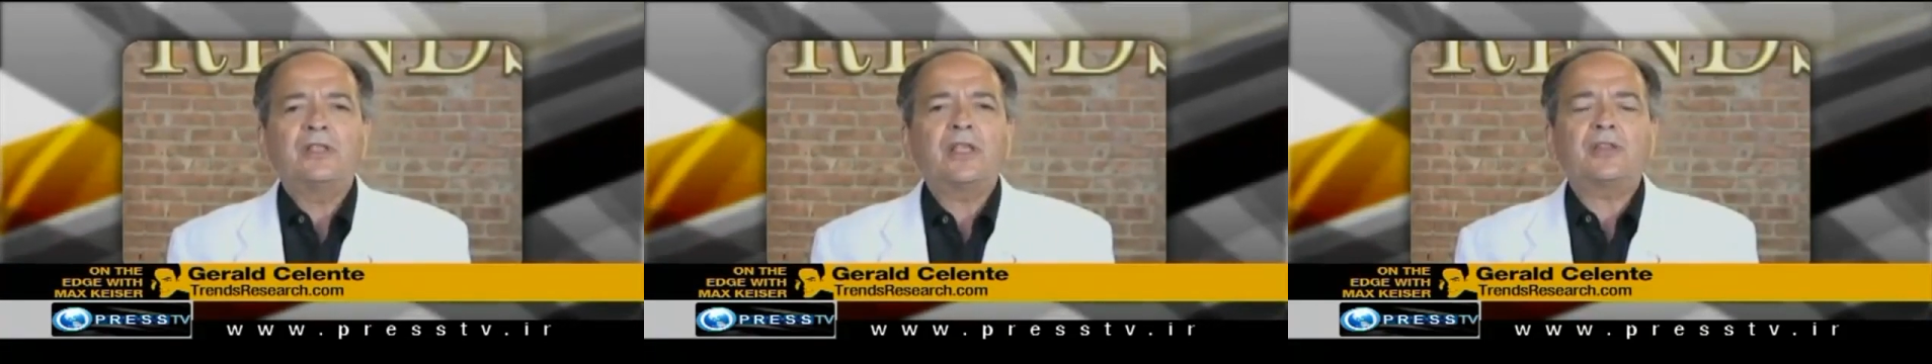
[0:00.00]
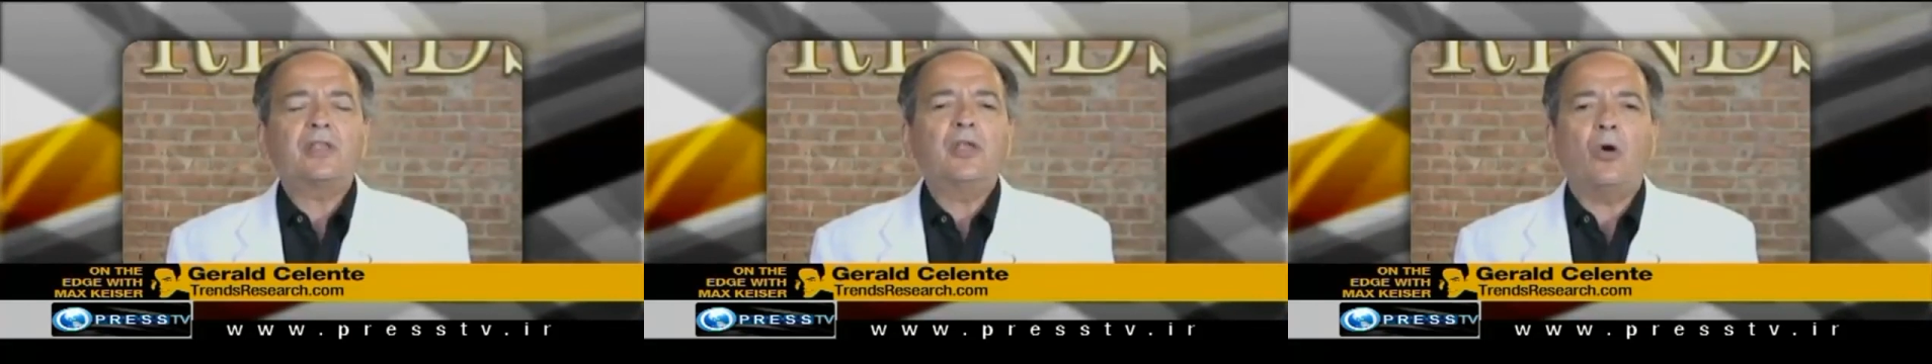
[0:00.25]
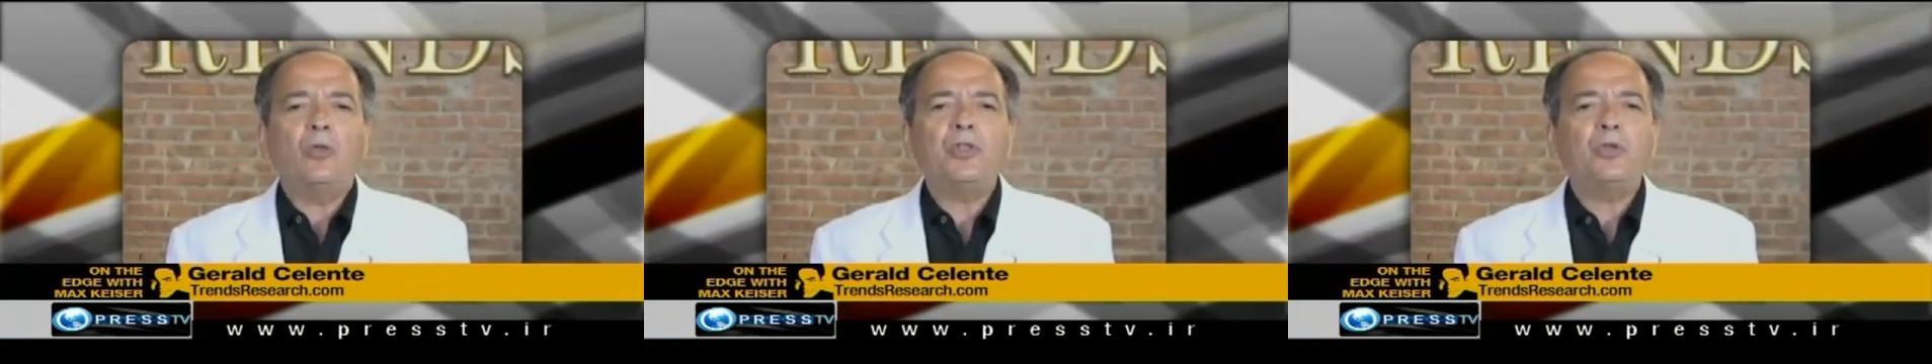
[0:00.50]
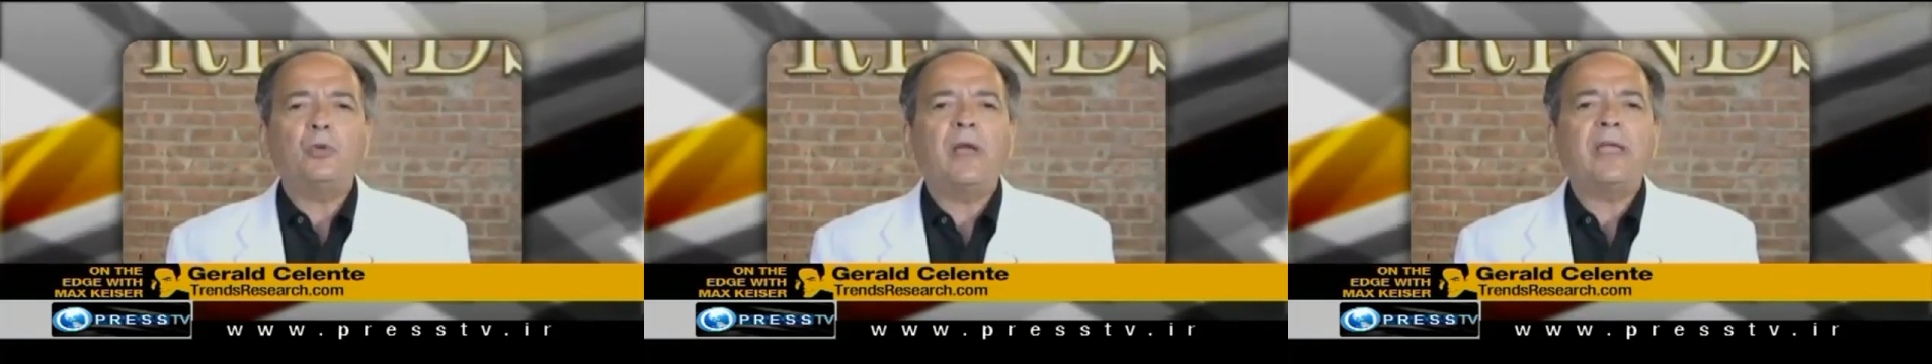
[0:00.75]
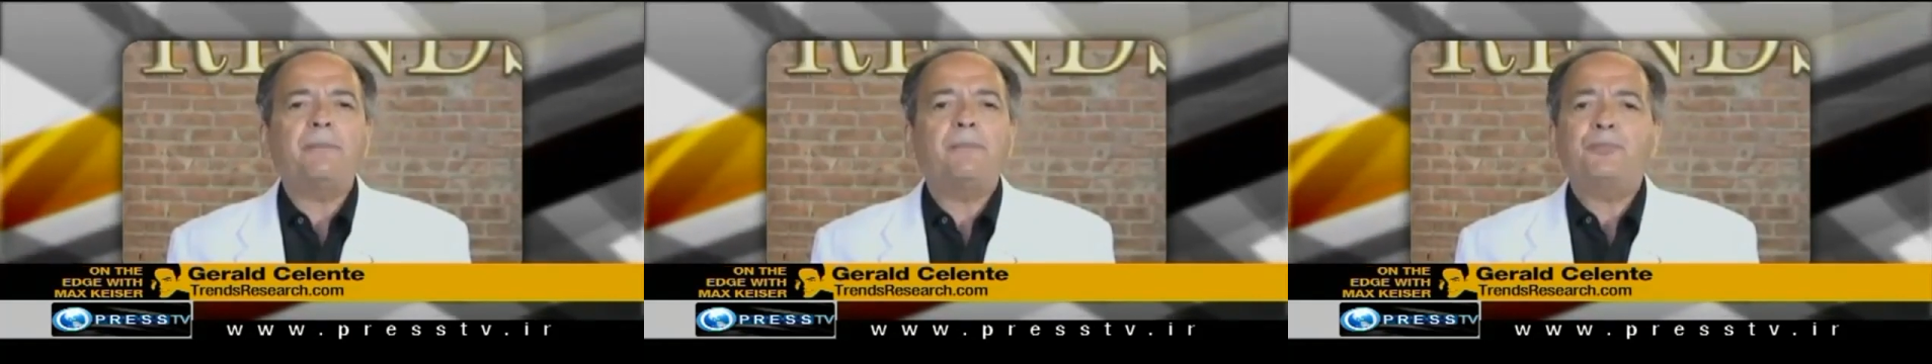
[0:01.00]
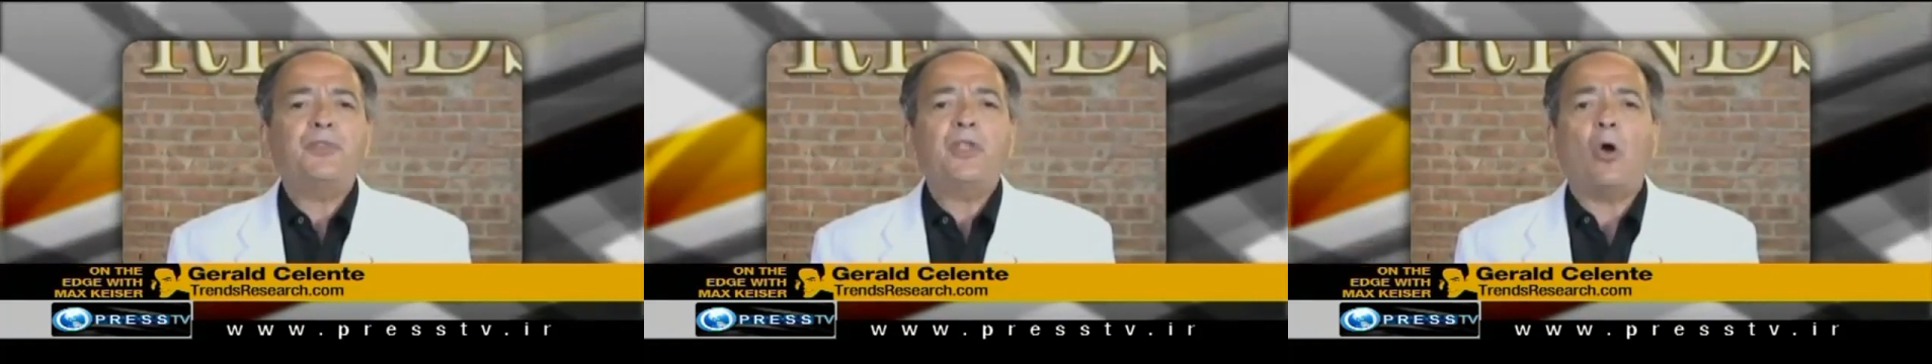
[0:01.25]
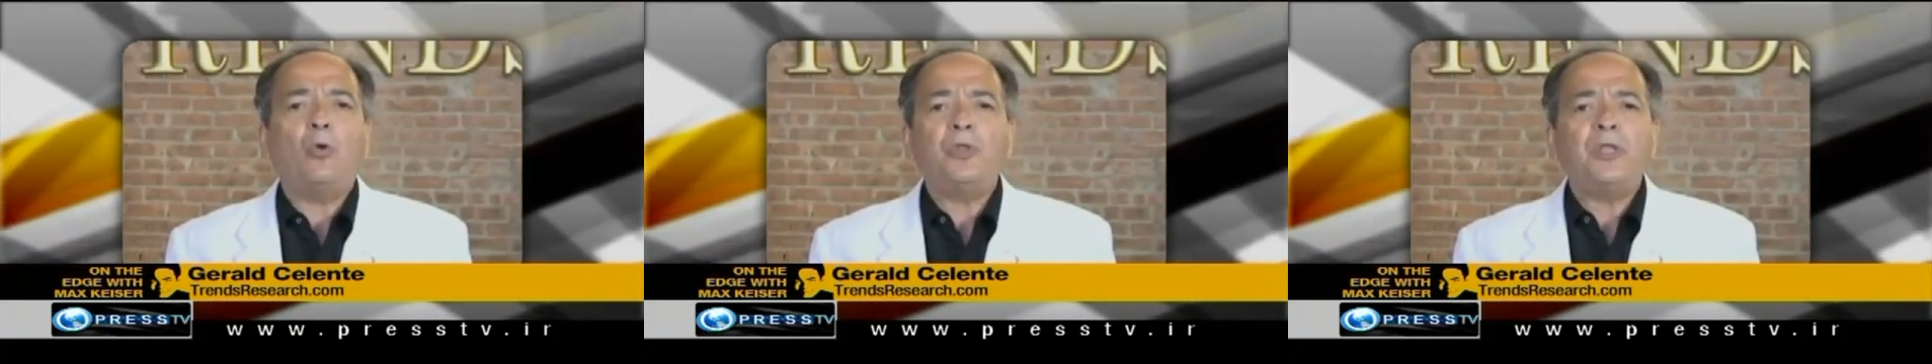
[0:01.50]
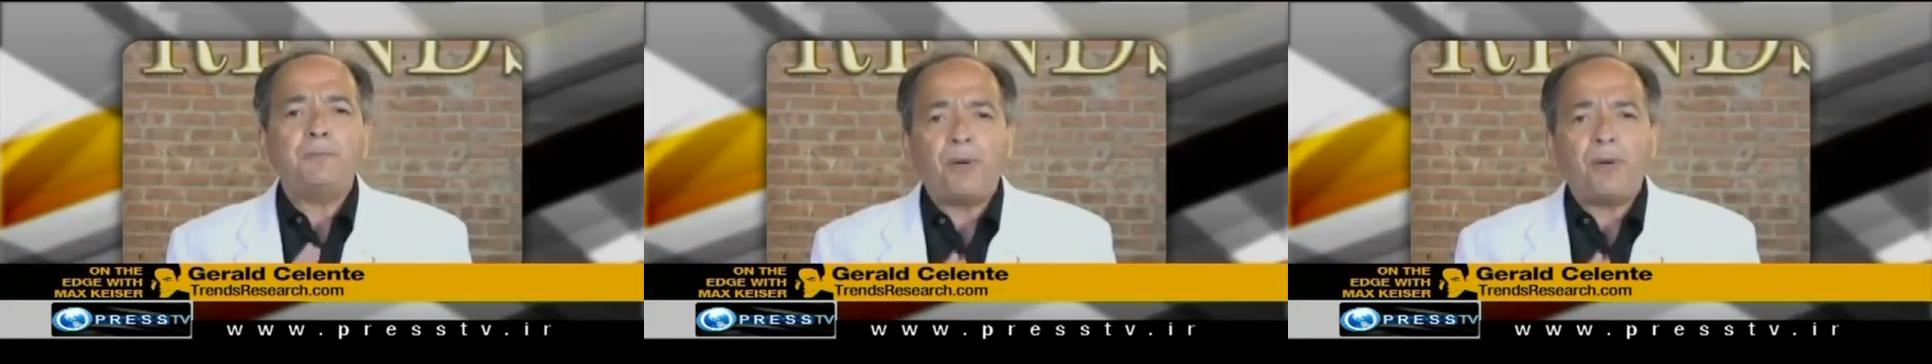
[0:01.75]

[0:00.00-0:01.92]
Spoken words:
that the only